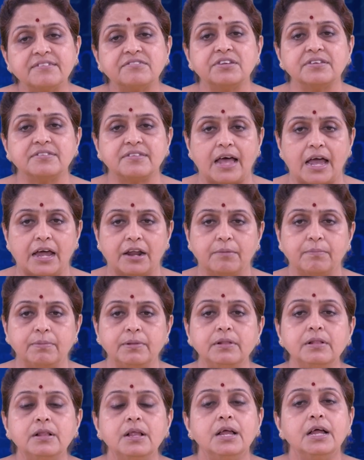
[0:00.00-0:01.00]

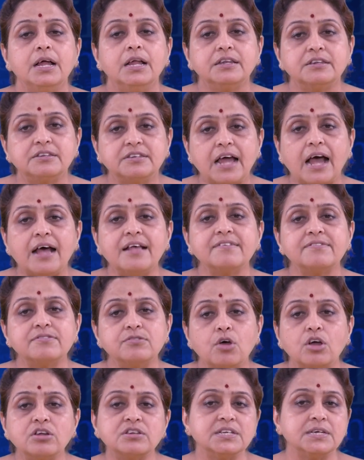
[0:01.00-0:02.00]
desirable does
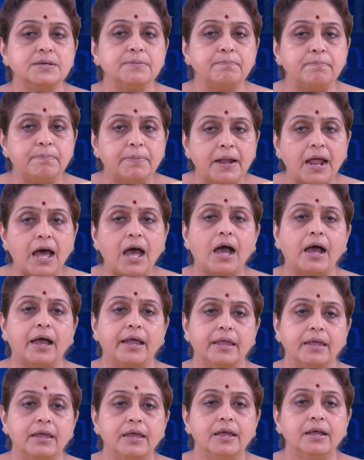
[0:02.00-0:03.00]
not imply
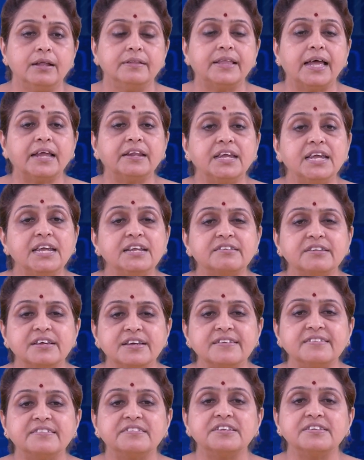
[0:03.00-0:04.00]
that it
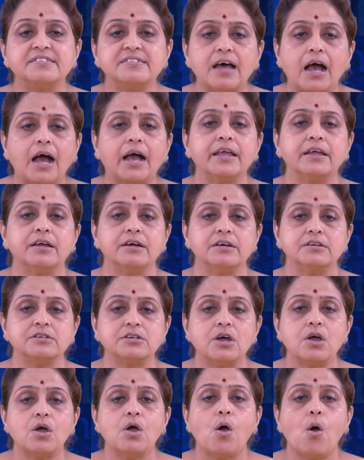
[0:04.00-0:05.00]
is desired.
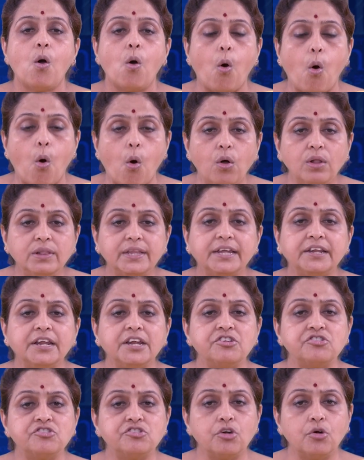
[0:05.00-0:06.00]
All that
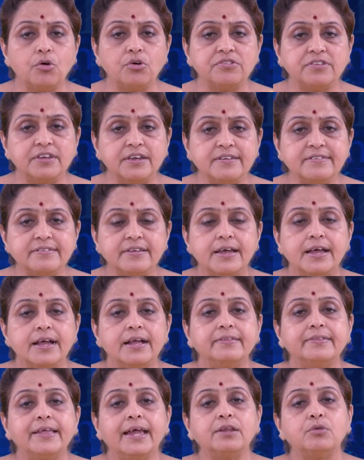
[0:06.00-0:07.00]
it shows is
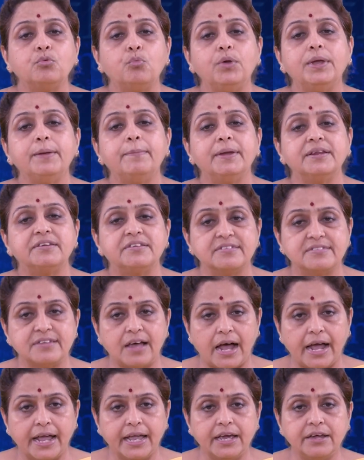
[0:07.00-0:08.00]
that we may
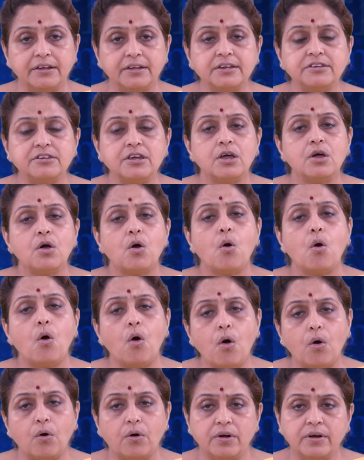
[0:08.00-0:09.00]
desire it
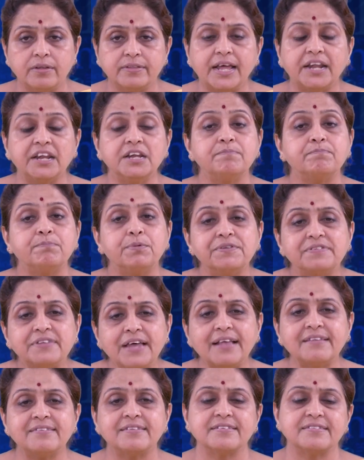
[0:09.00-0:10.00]
or that it
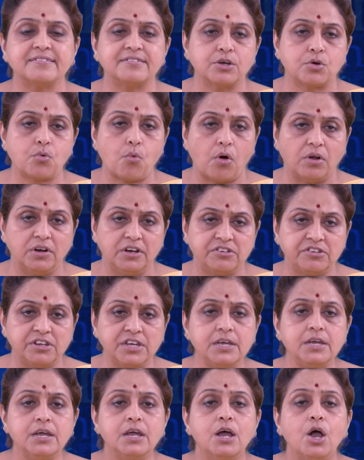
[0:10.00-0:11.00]
possesses the
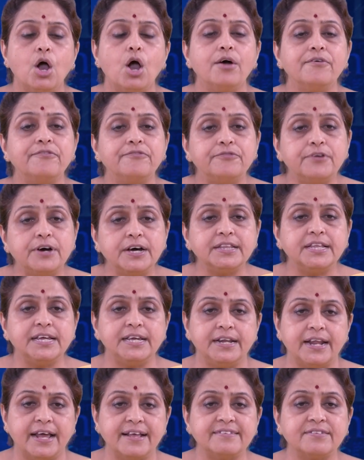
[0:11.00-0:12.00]
quality of
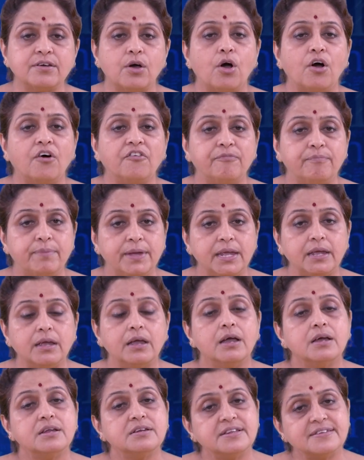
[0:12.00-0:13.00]
worthiness of being
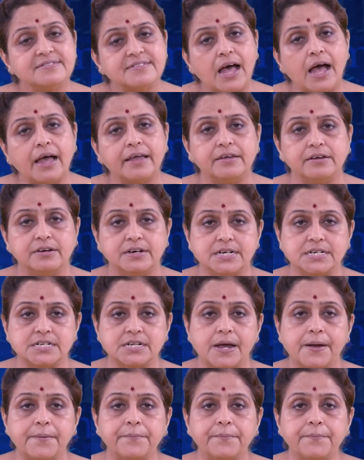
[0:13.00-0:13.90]
desired.